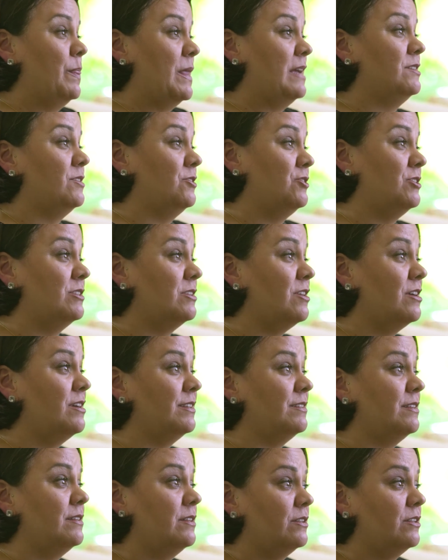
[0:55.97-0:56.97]
And so she
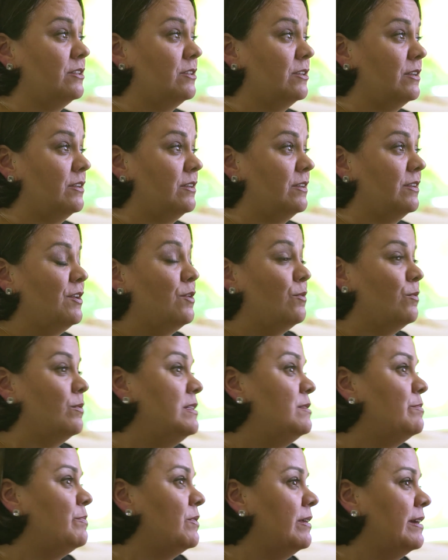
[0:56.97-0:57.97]
started
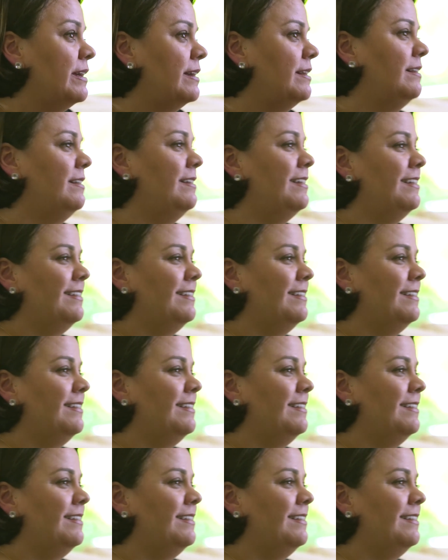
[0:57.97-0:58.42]
whispering